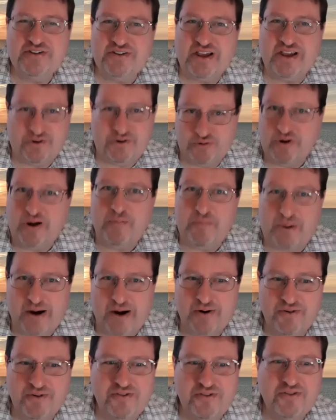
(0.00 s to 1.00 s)
They do have
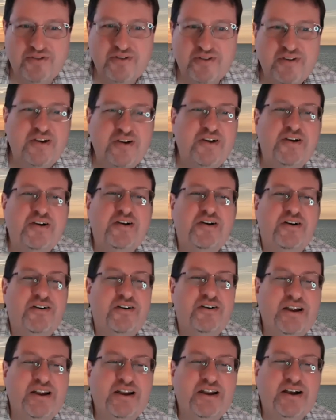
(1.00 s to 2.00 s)
parents. All
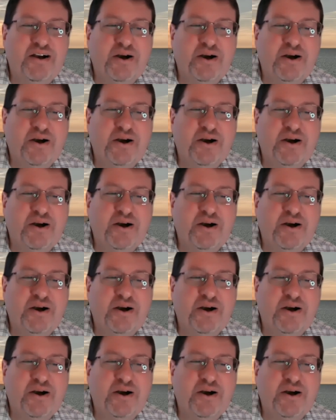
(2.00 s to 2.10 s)
right.